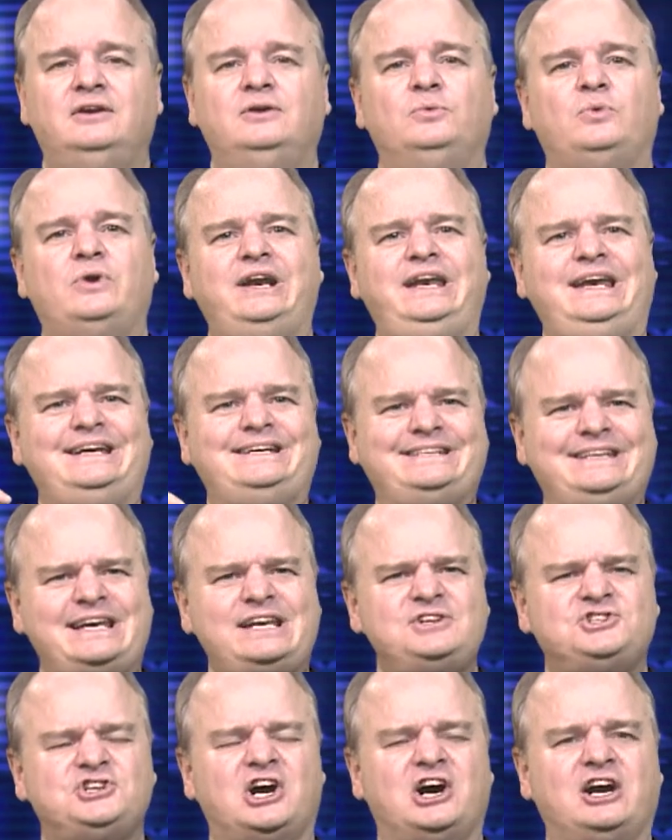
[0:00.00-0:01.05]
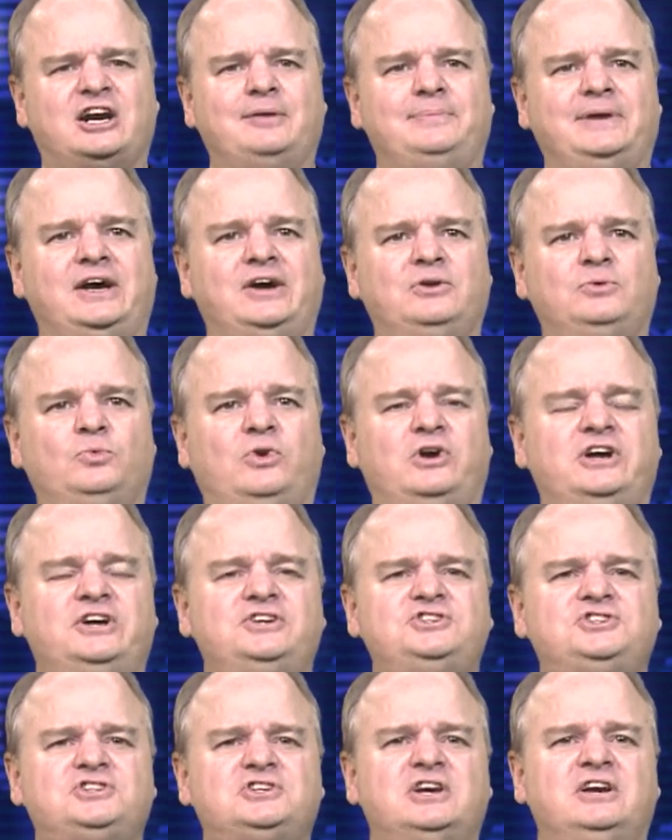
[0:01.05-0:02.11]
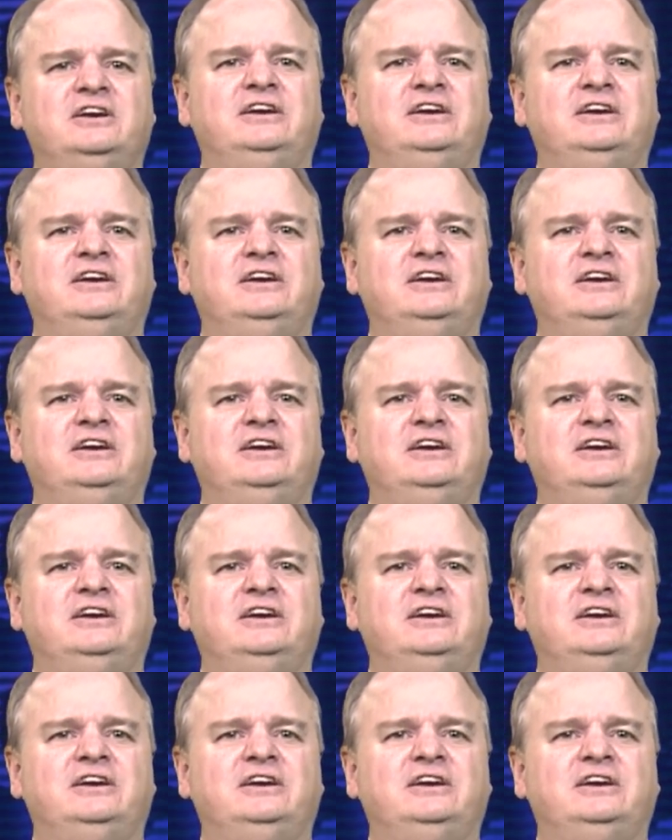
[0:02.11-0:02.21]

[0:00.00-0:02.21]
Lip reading: What he did talk about was